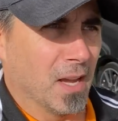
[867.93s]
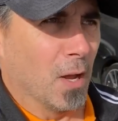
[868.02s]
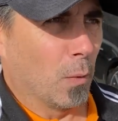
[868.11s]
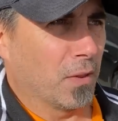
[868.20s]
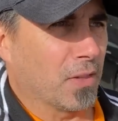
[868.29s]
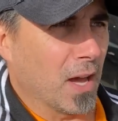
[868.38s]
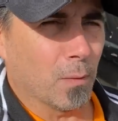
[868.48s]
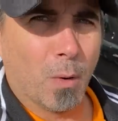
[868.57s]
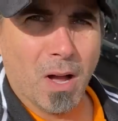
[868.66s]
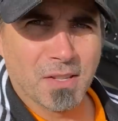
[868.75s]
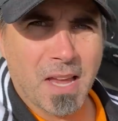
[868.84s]
Well, we thought,
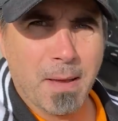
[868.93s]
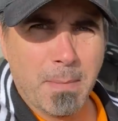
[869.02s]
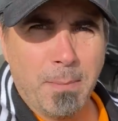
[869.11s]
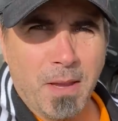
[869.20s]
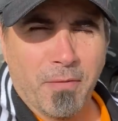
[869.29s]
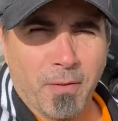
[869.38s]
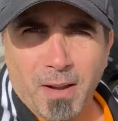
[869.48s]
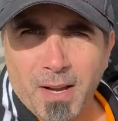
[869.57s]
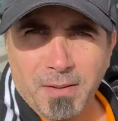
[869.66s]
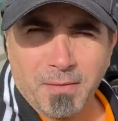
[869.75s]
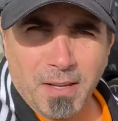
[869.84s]
well, is that maybe,
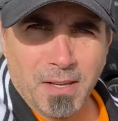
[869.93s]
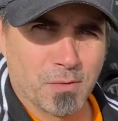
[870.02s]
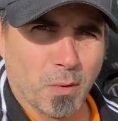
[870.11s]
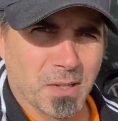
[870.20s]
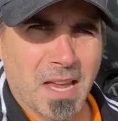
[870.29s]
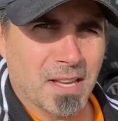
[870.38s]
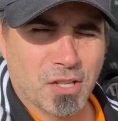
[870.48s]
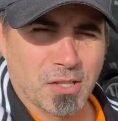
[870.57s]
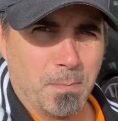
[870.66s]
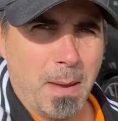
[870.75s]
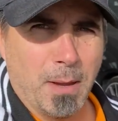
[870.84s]
is was that
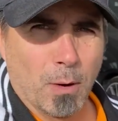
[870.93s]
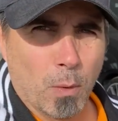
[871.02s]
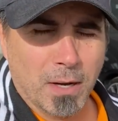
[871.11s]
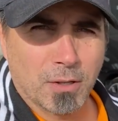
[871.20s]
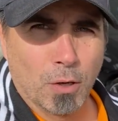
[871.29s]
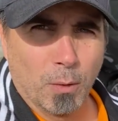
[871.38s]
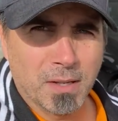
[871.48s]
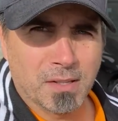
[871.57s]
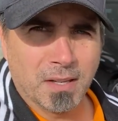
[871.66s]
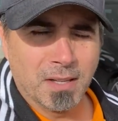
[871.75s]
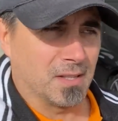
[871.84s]
just maybe a weird
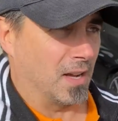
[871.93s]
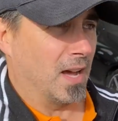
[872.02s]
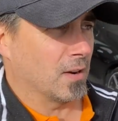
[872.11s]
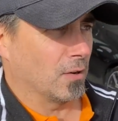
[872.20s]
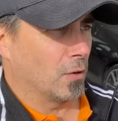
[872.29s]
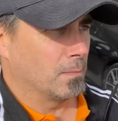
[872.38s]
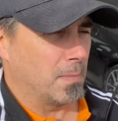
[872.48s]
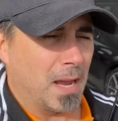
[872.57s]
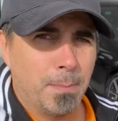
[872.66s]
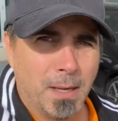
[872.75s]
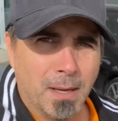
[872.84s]
coincidence? I don't know,
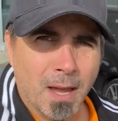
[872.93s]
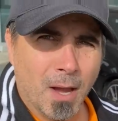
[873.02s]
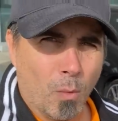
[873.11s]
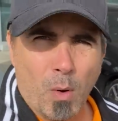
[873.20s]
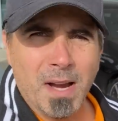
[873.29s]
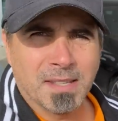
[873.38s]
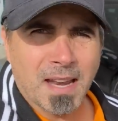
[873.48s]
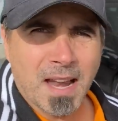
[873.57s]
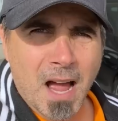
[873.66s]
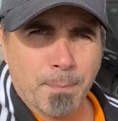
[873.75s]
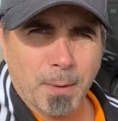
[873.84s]
maybe. Why is that
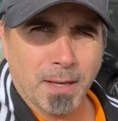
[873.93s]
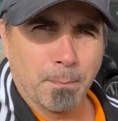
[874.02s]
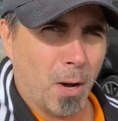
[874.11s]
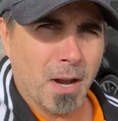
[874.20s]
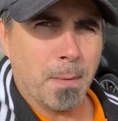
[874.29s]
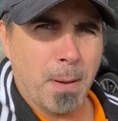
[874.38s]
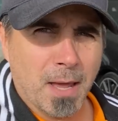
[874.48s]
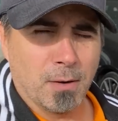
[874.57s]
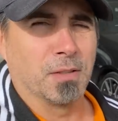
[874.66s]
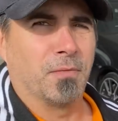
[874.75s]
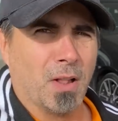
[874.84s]
happening? Body
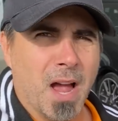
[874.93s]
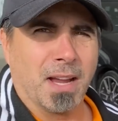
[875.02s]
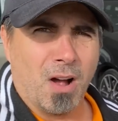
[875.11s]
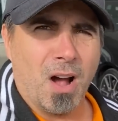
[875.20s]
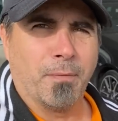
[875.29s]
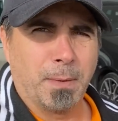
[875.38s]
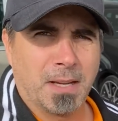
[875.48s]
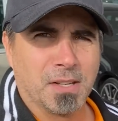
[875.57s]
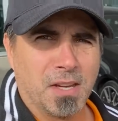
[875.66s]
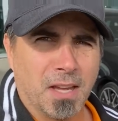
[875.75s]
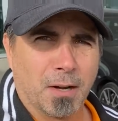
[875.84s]
panels flying off
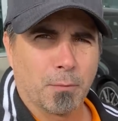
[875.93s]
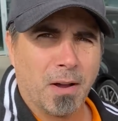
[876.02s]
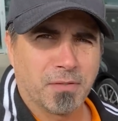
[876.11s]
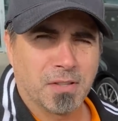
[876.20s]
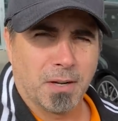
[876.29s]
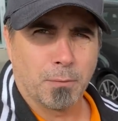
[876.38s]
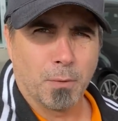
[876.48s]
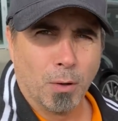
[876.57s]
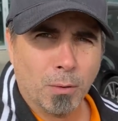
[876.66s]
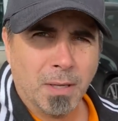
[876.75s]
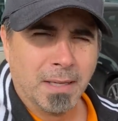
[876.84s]
because you hit a rough set of
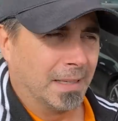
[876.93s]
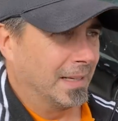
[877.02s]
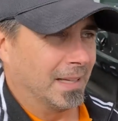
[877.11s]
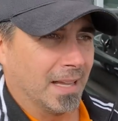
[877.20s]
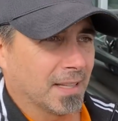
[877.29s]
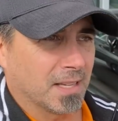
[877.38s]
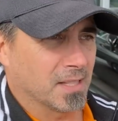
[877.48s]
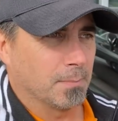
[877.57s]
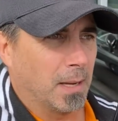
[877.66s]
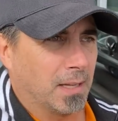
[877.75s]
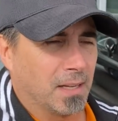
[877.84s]
road? That doesn't
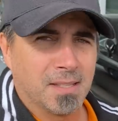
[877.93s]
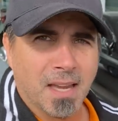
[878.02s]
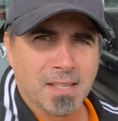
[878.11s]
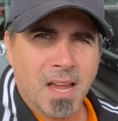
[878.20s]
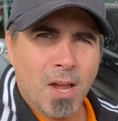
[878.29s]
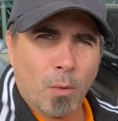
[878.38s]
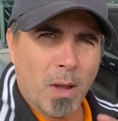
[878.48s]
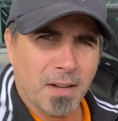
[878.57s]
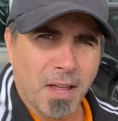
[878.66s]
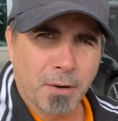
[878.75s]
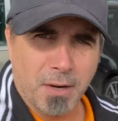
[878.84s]
make any sense. We had
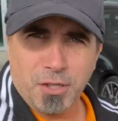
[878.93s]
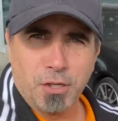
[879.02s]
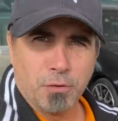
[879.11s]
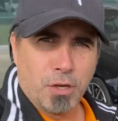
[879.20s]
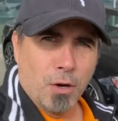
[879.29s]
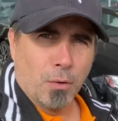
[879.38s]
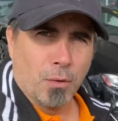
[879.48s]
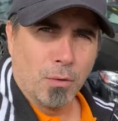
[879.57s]
another issue too.